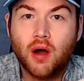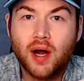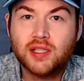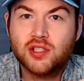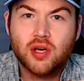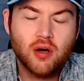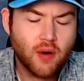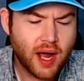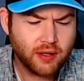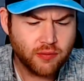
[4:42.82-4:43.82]
All right, so
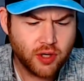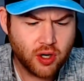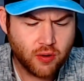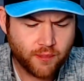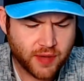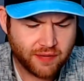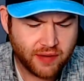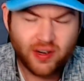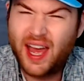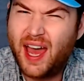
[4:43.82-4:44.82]
I don't know. I've
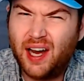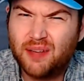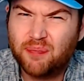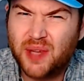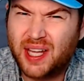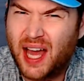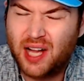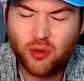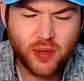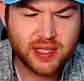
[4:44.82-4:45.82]
never had like a
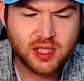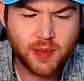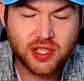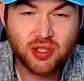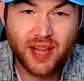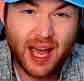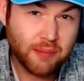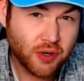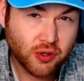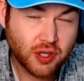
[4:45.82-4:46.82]
Halloween special at
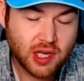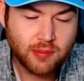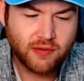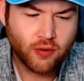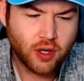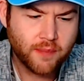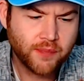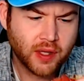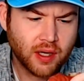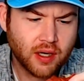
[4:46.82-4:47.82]
Burger King before.
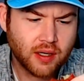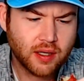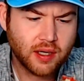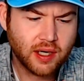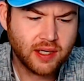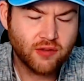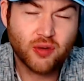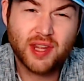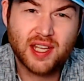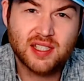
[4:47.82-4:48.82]
I didn't even know
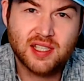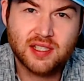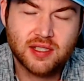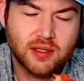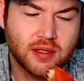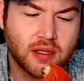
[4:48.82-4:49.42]
they existed.